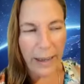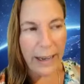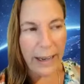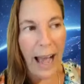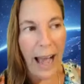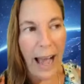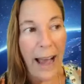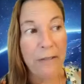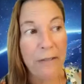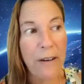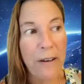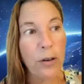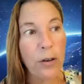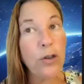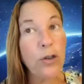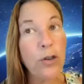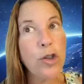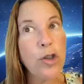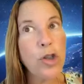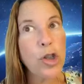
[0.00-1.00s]
like I felt
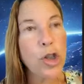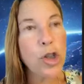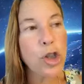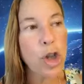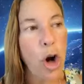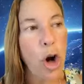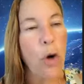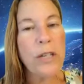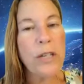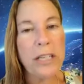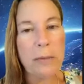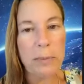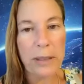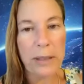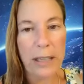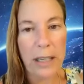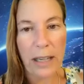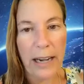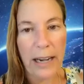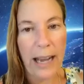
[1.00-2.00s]
so
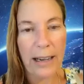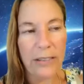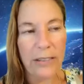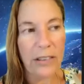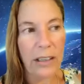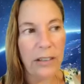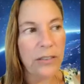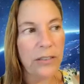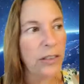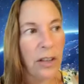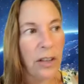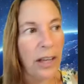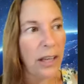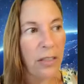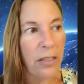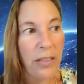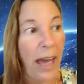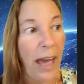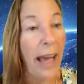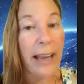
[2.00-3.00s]
deeply connected to
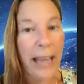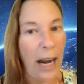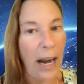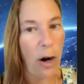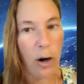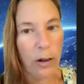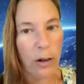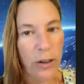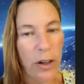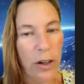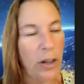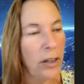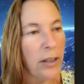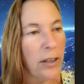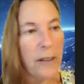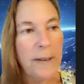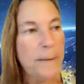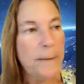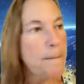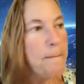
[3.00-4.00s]
like that character.
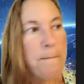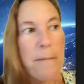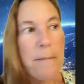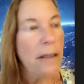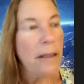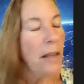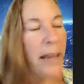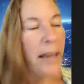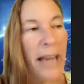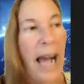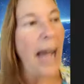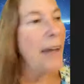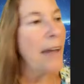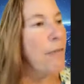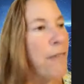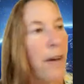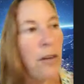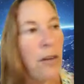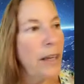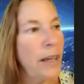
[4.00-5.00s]
Like Me I
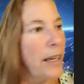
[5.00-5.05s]
too, felt